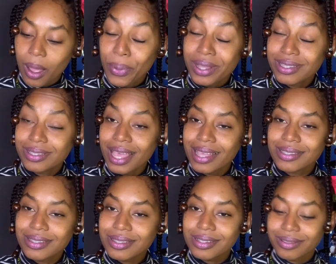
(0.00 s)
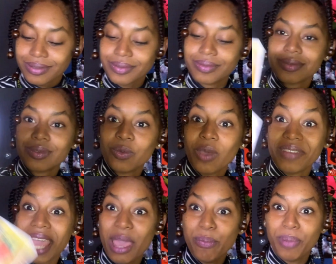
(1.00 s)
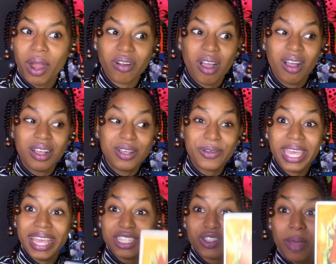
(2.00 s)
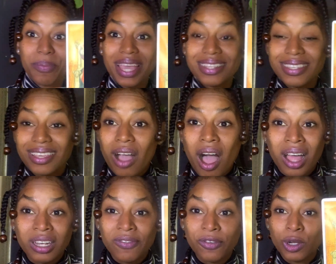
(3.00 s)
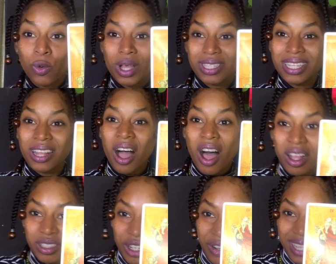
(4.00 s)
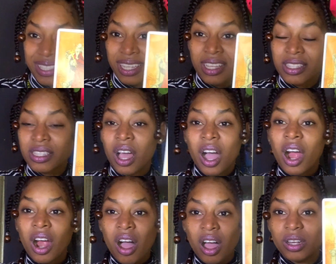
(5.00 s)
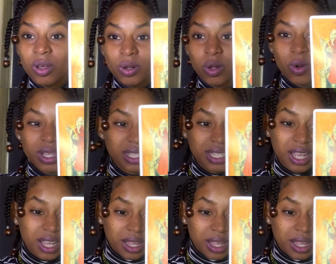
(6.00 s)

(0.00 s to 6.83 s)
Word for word: possess? We have the emperor. Okay, so I'm getting all of one was either autocratics or all of one was